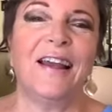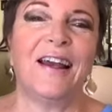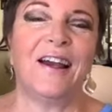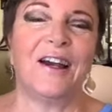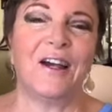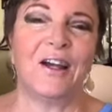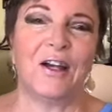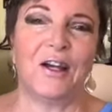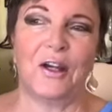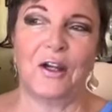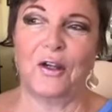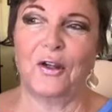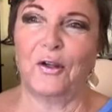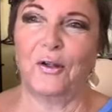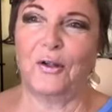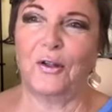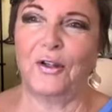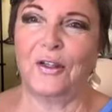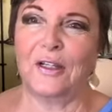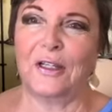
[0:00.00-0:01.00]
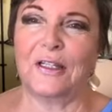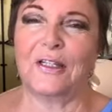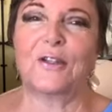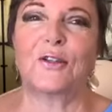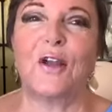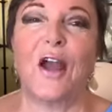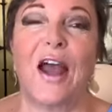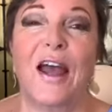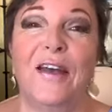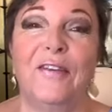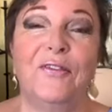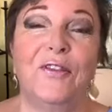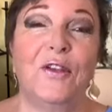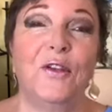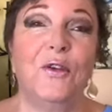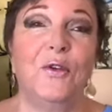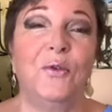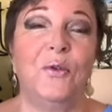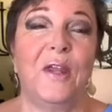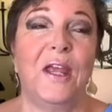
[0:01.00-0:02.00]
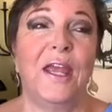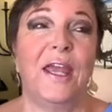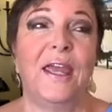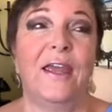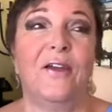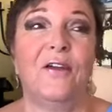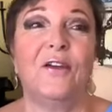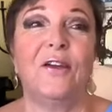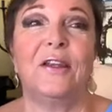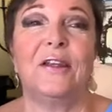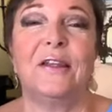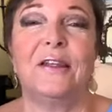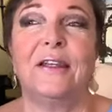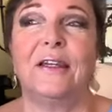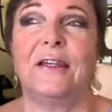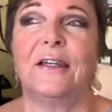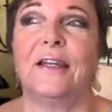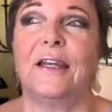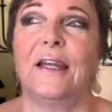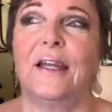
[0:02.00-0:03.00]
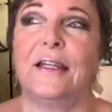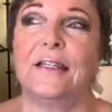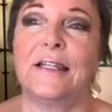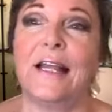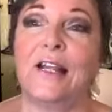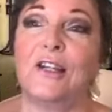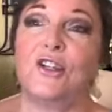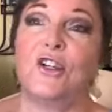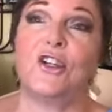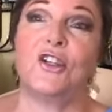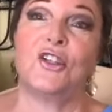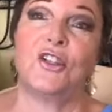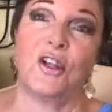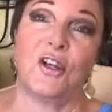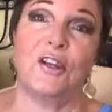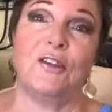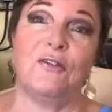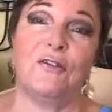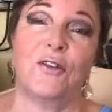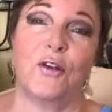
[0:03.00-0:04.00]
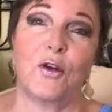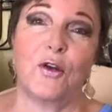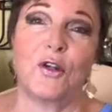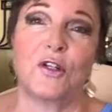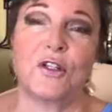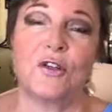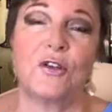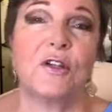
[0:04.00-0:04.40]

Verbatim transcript: Uh, it's afternoon here in, uh, it's actually sunny Florida.